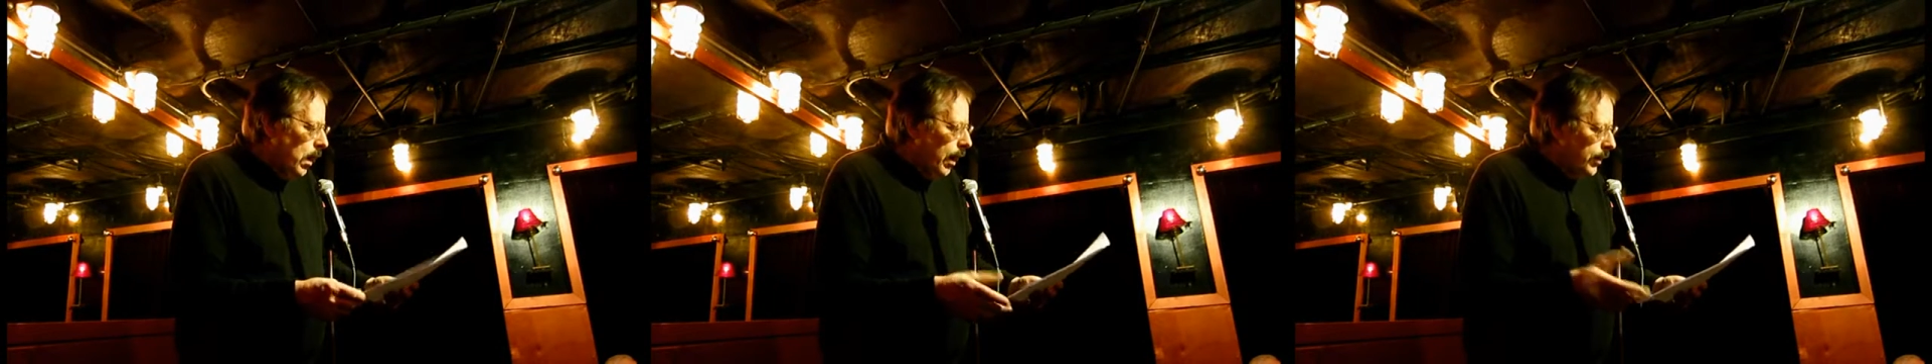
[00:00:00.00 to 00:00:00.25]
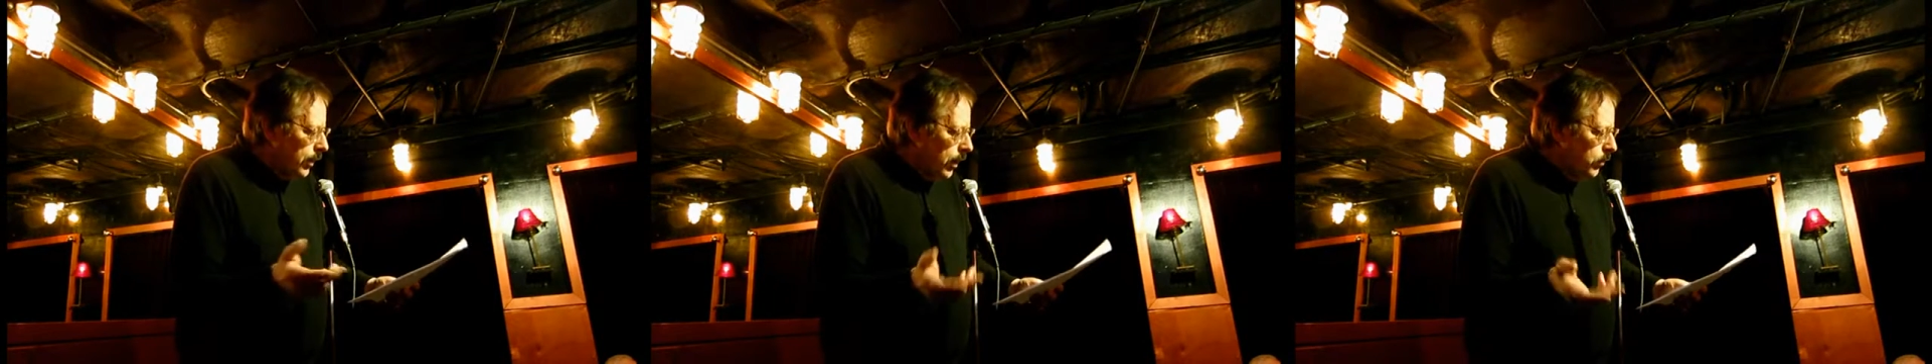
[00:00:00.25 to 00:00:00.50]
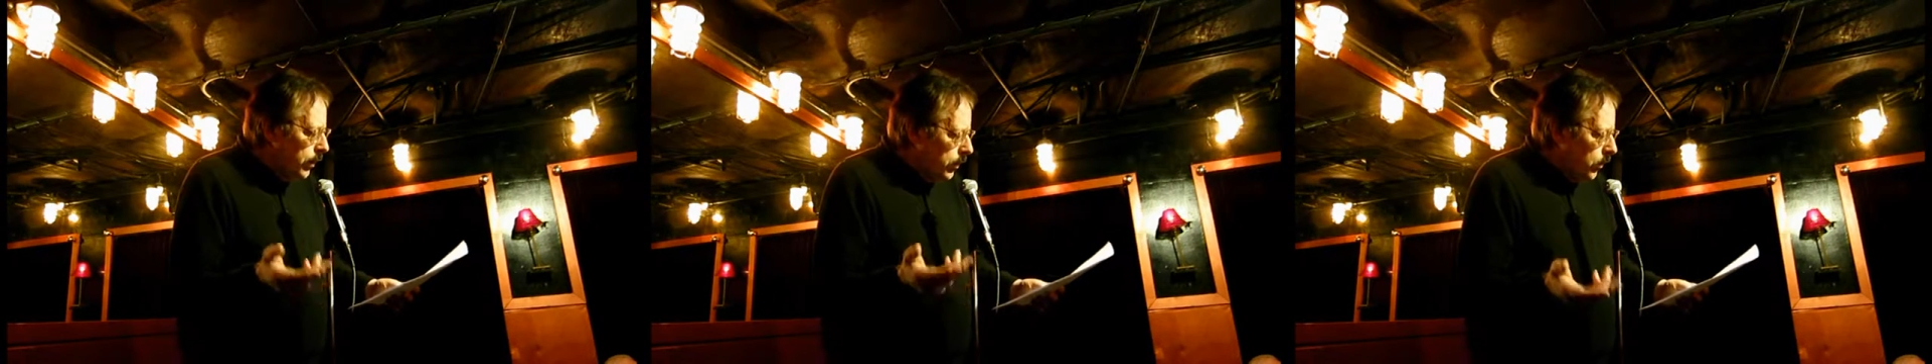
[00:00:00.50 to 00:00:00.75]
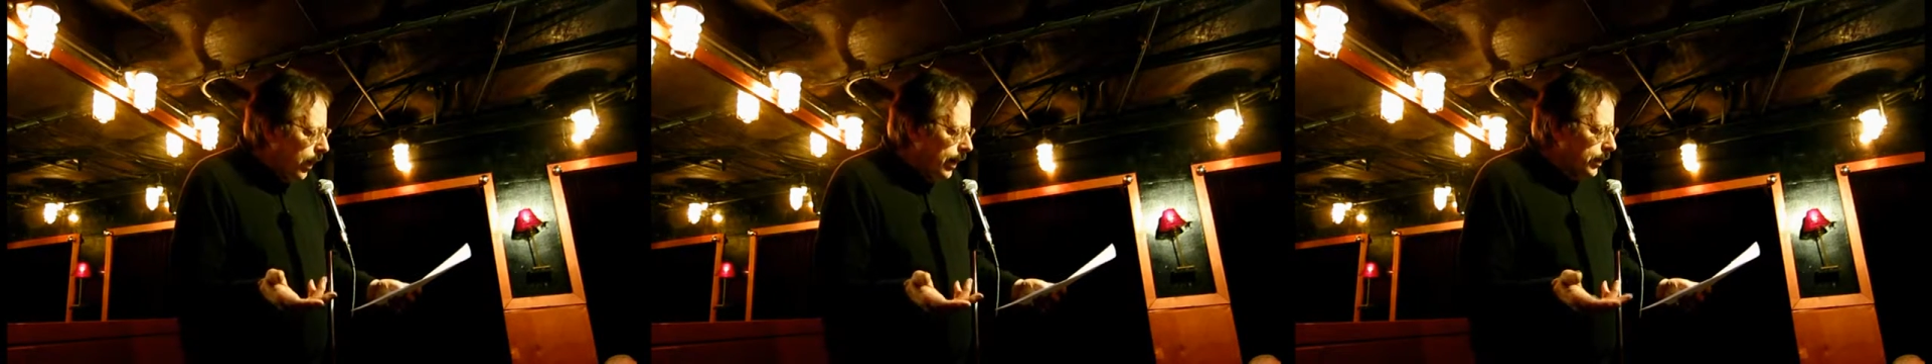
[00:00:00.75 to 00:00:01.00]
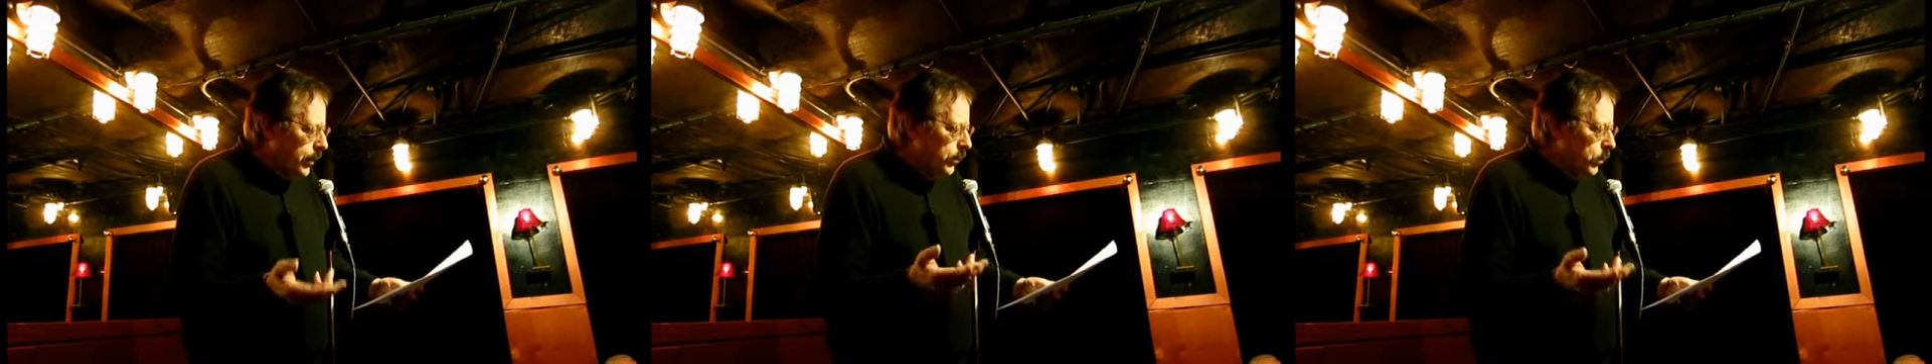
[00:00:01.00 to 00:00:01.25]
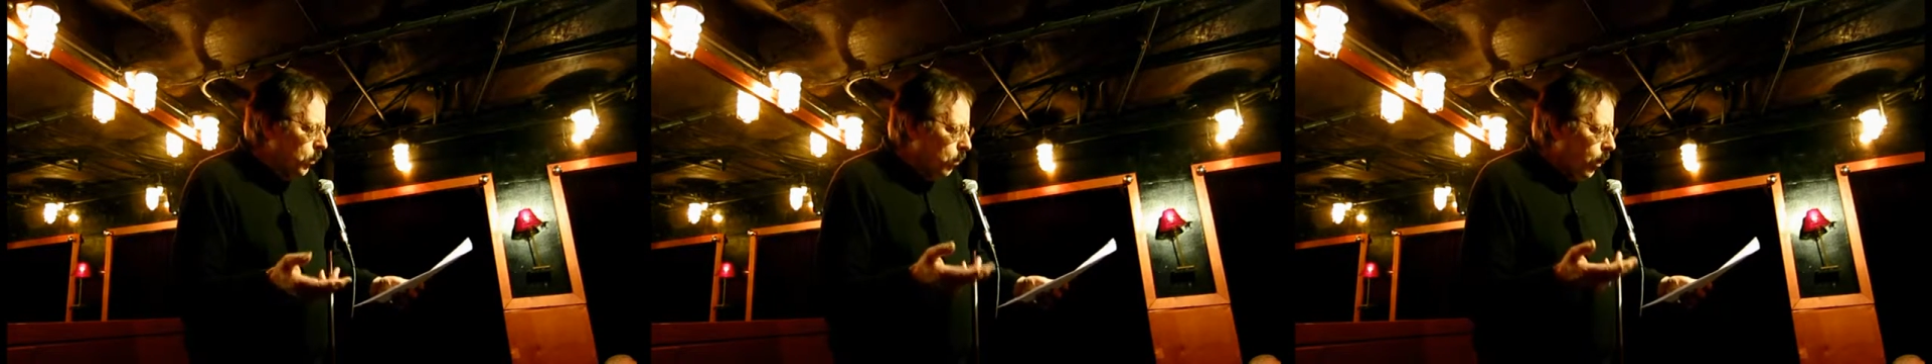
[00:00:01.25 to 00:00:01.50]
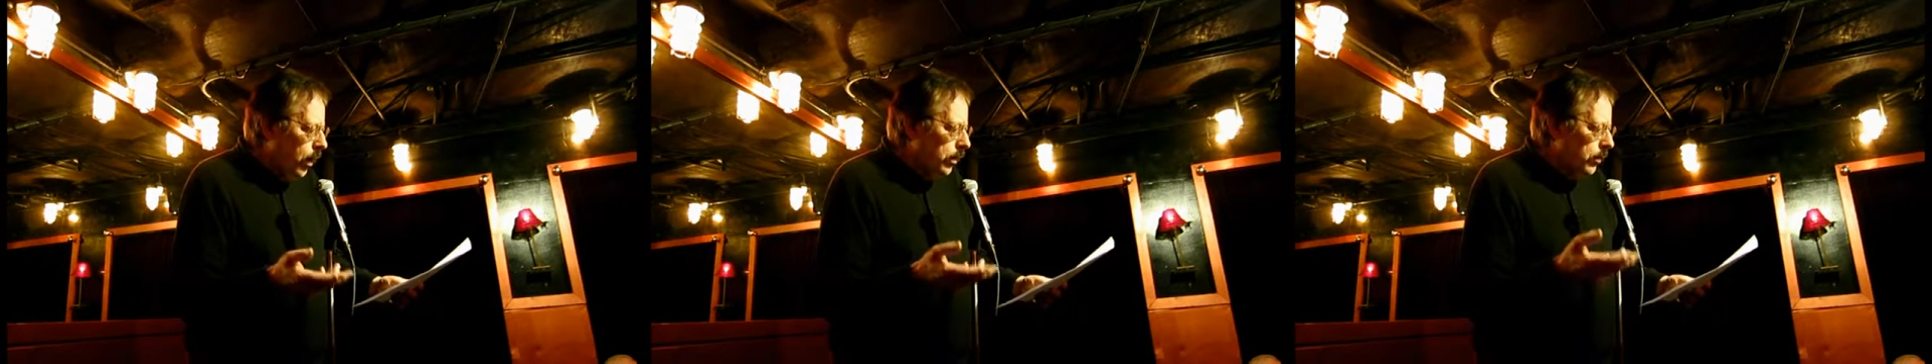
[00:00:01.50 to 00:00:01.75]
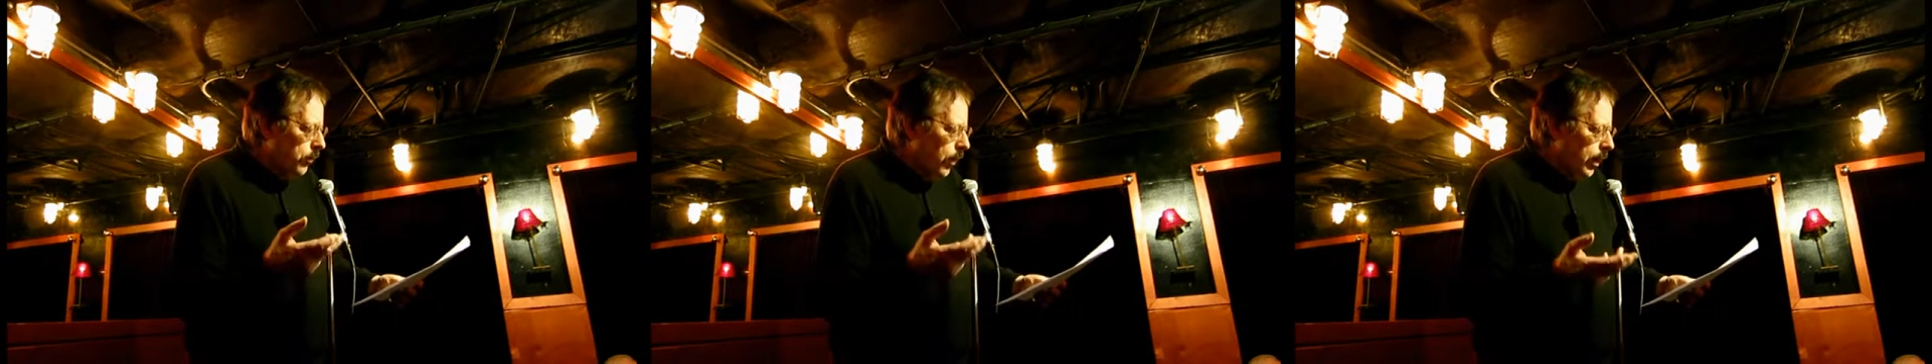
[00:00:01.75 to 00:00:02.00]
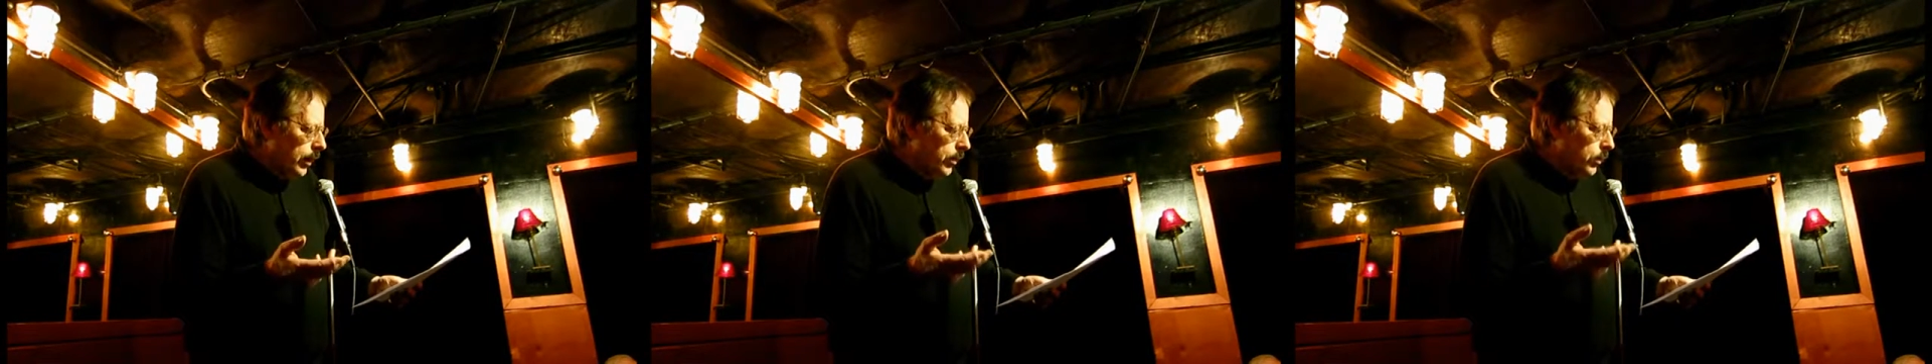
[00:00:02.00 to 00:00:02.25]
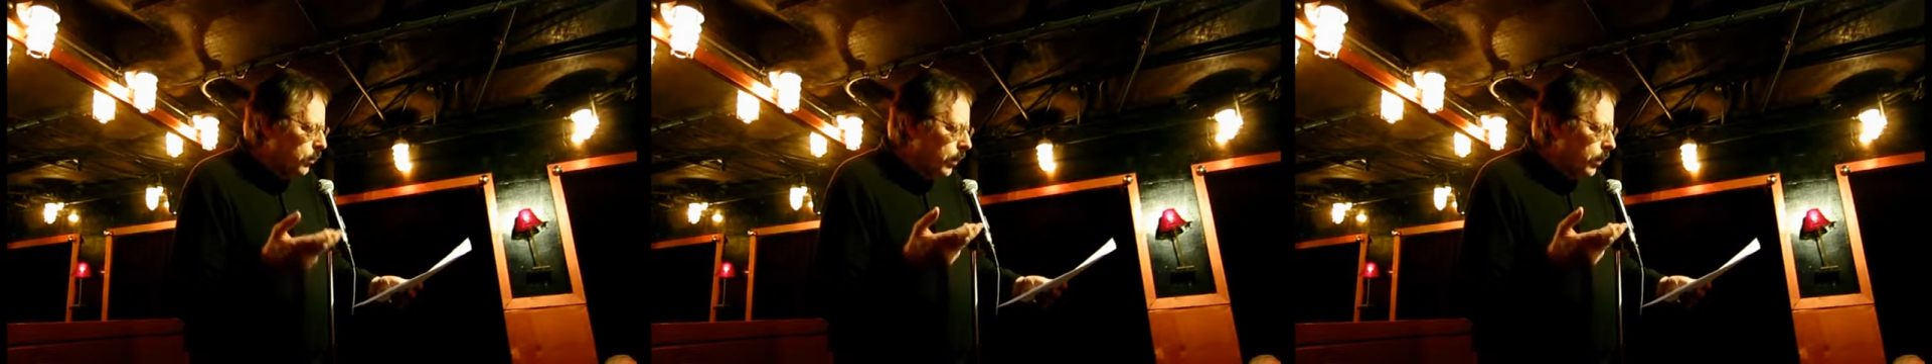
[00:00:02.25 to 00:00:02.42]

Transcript: I thought we'd crash into a wall of rocks,